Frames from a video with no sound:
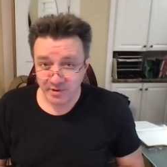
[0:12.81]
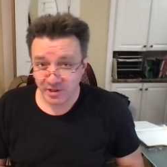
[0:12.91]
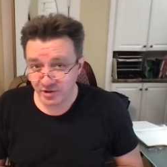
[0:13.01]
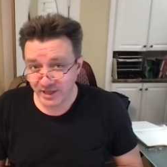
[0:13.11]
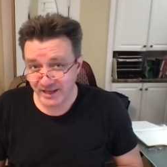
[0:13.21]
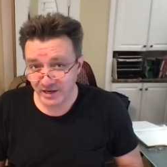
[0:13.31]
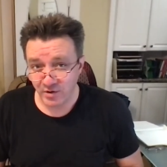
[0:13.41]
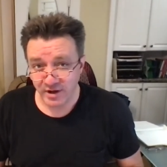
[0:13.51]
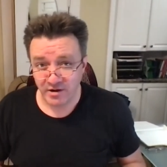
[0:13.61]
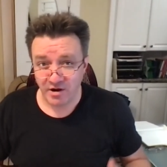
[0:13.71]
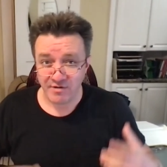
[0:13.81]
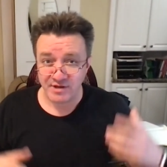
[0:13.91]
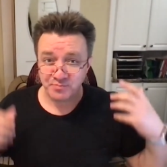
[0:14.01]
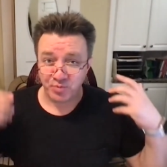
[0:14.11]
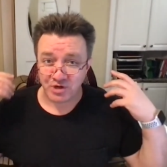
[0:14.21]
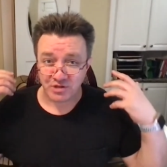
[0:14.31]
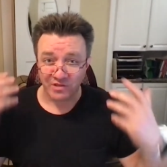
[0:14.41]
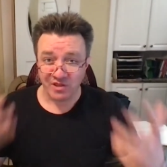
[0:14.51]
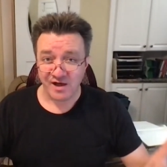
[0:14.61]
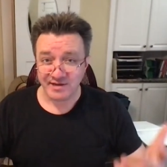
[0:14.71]
going to look at Johann Hari's book,
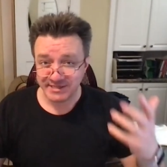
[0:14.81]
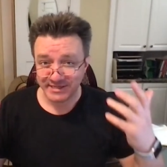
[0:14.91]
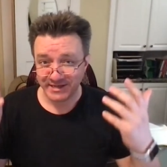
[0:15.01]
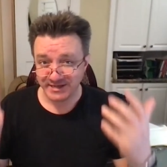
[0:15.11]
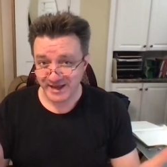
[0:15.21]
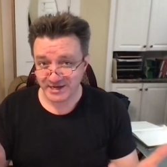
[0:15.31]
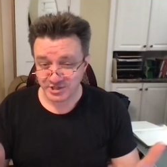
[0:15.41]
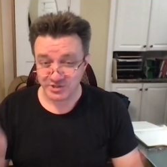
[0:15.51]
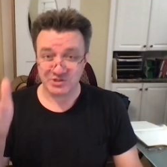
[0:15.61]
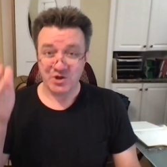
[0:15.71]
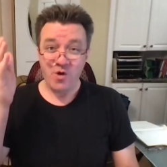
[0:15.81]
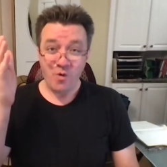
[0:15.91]
Lost Connections,